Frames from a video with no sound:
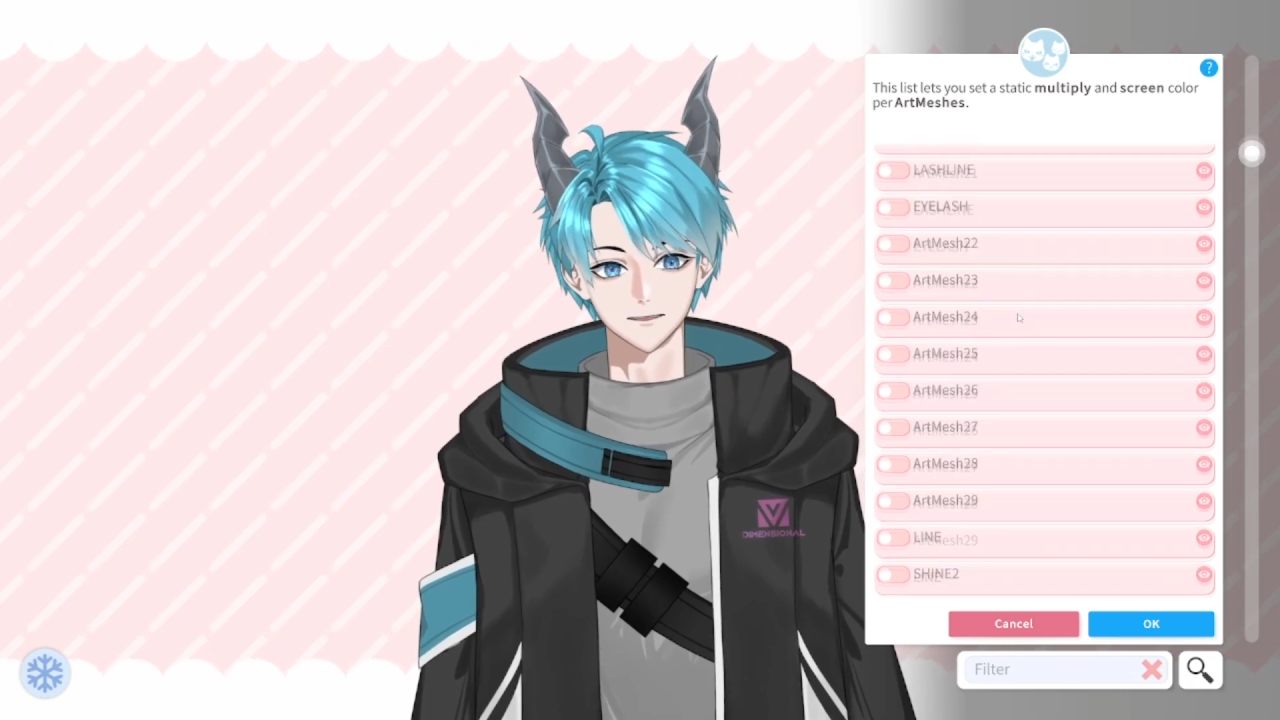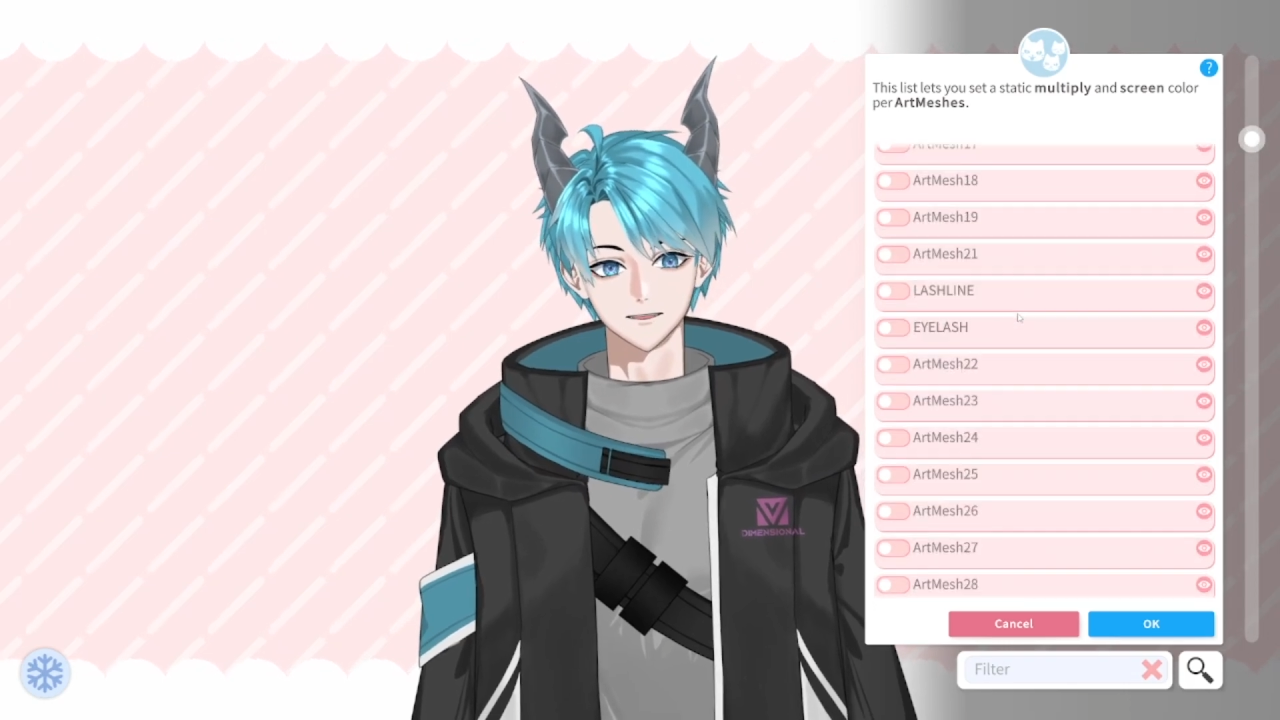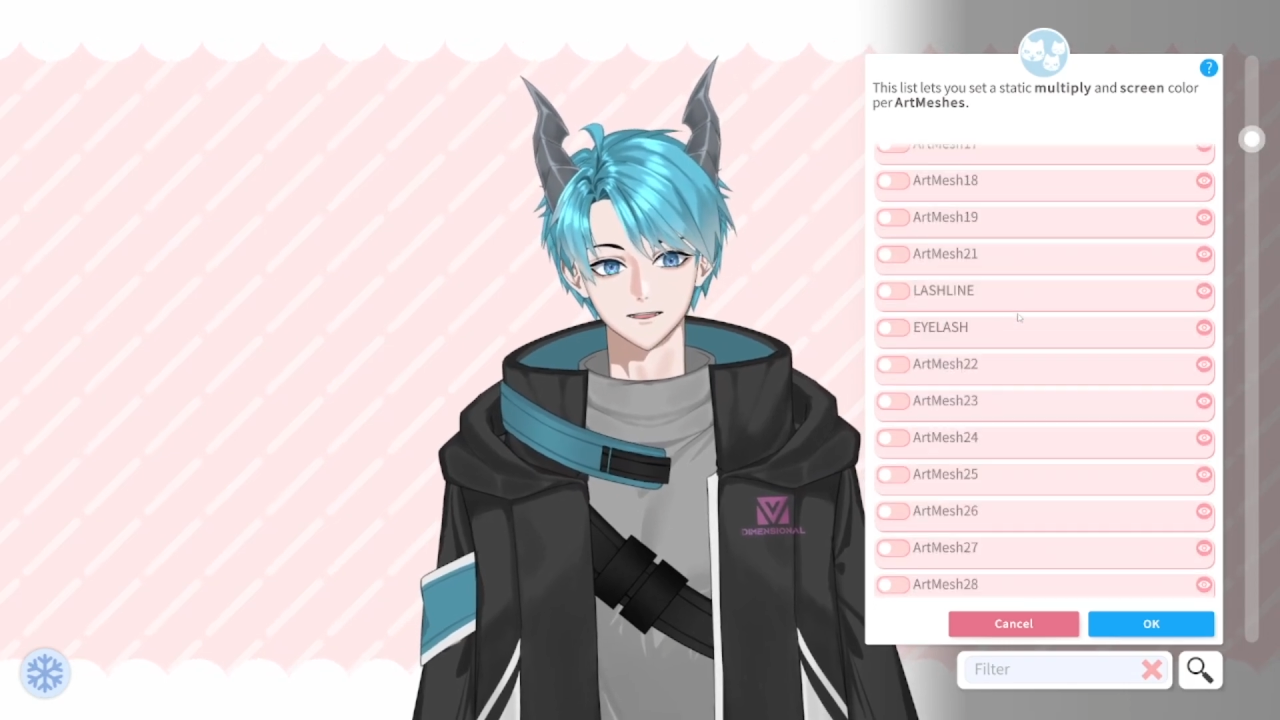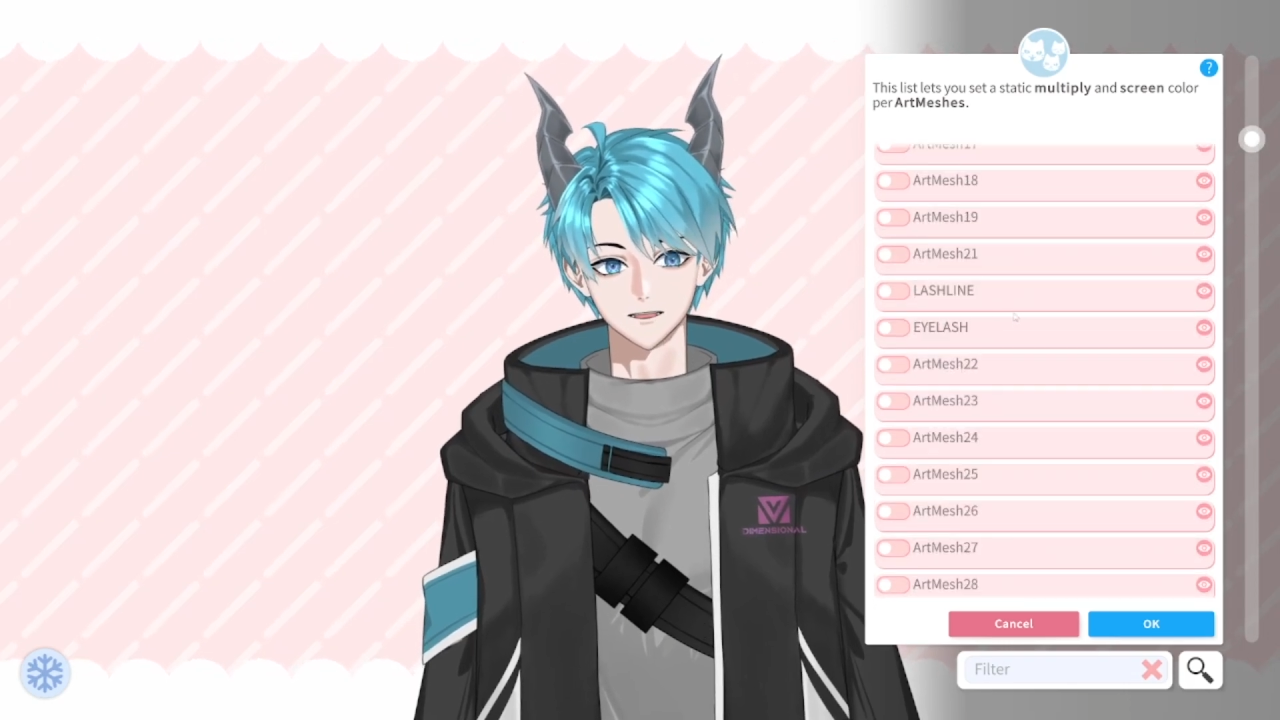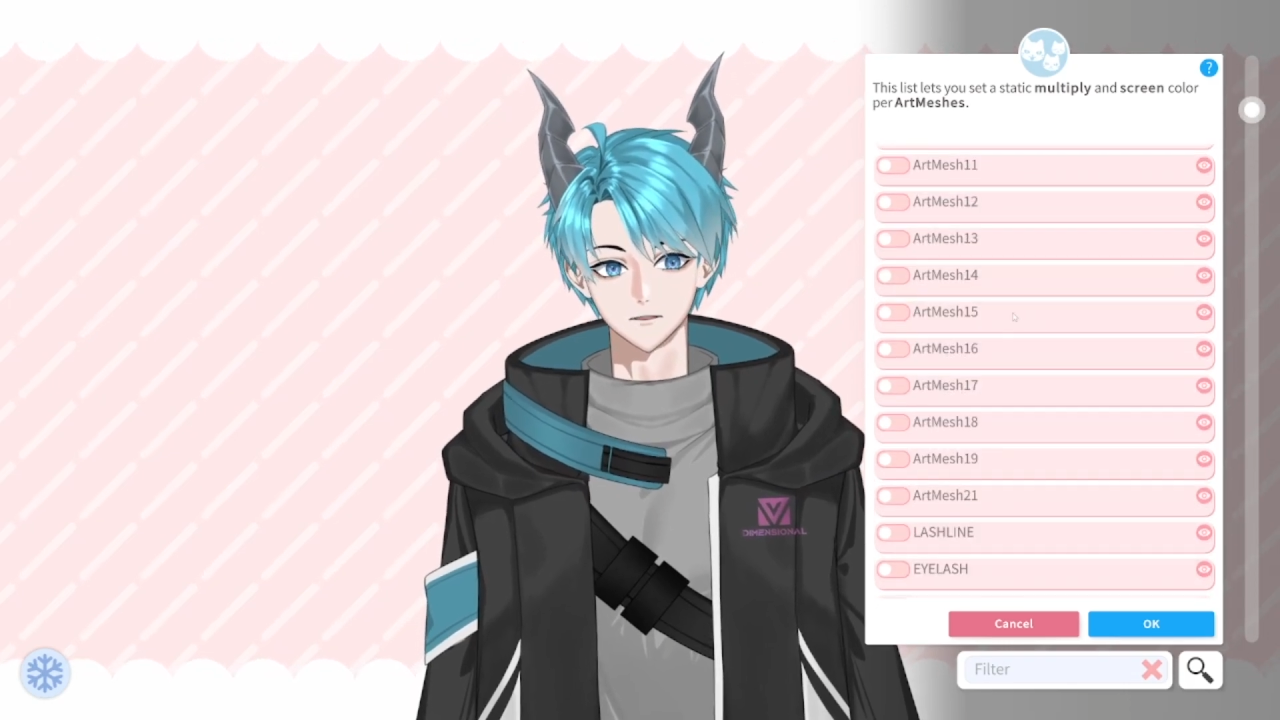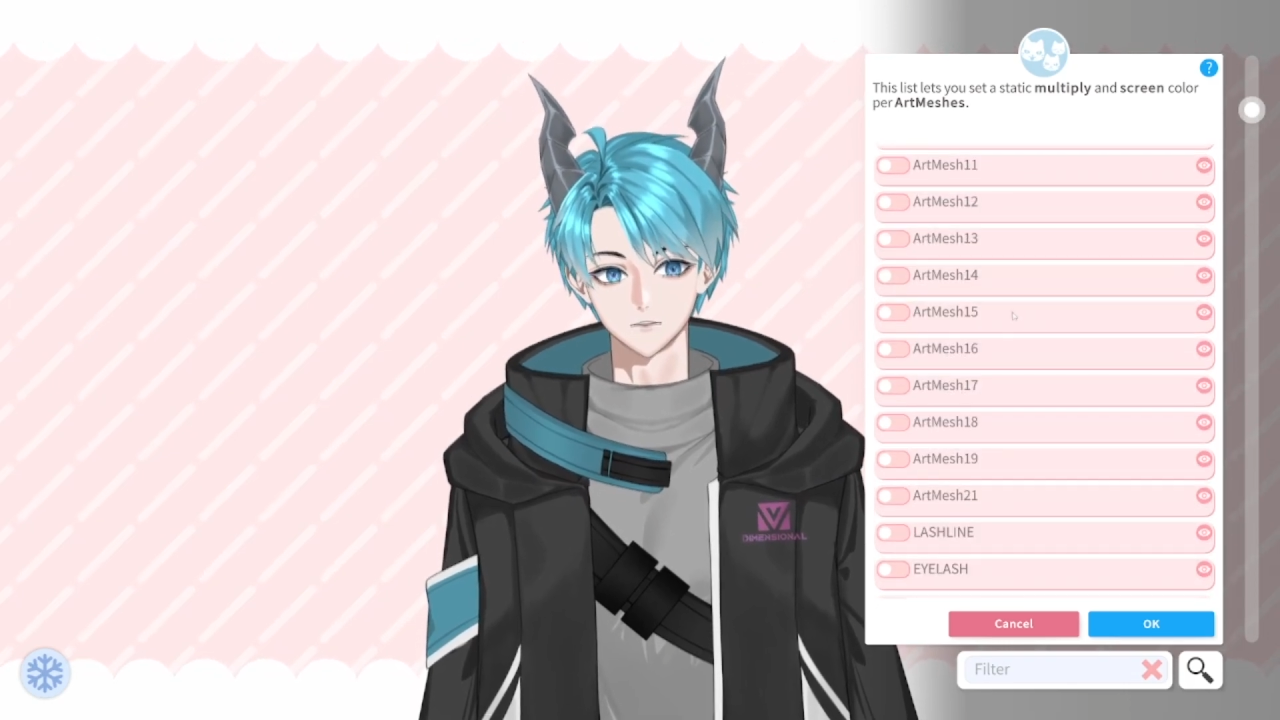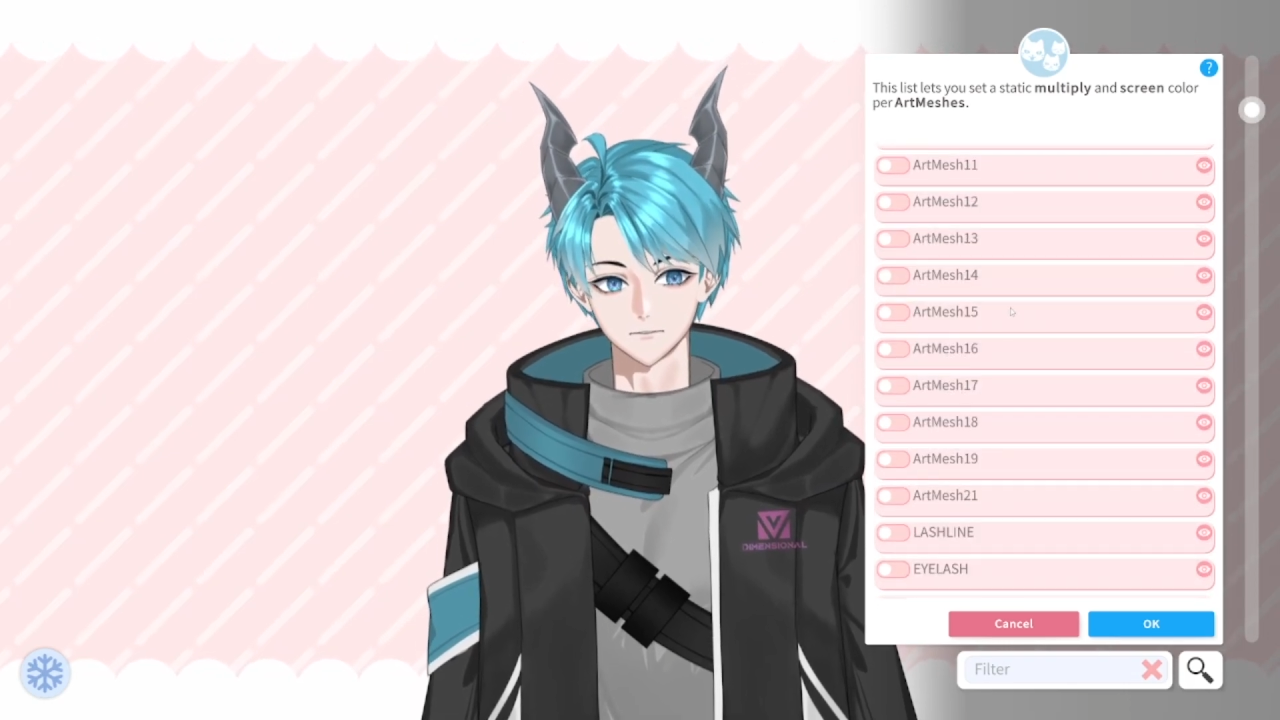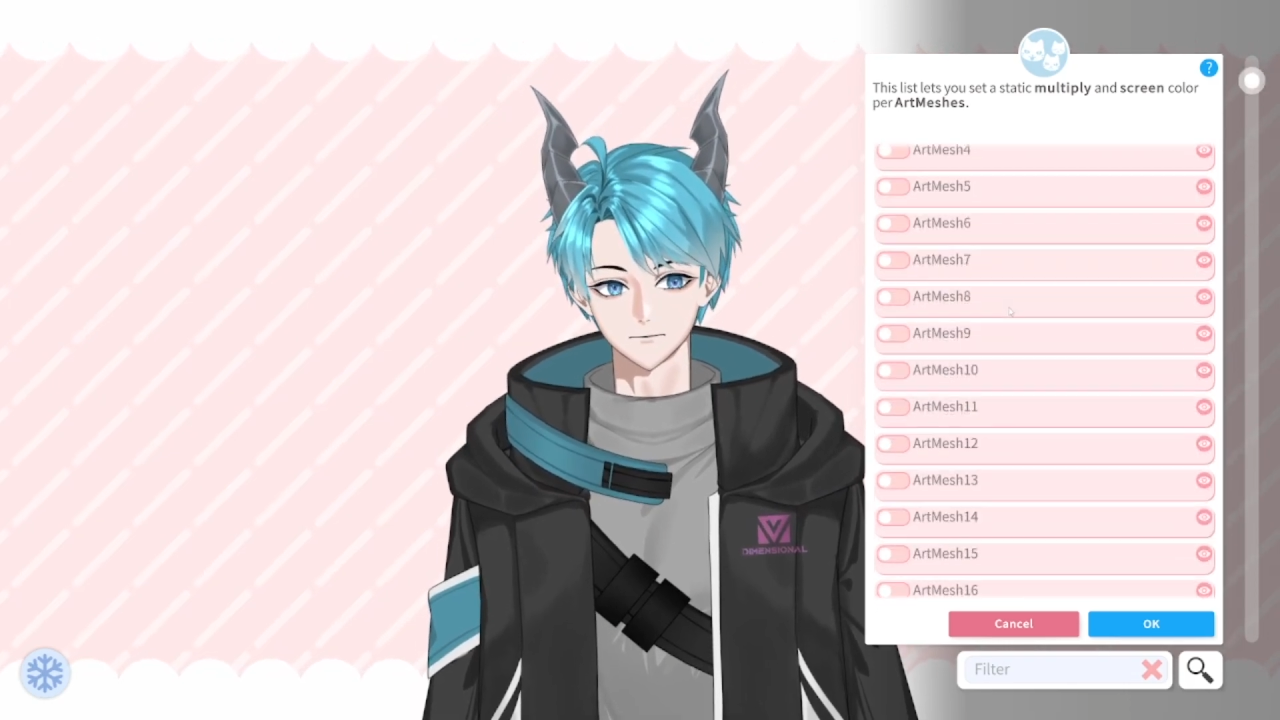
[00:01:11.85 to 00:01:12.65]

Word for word: do not.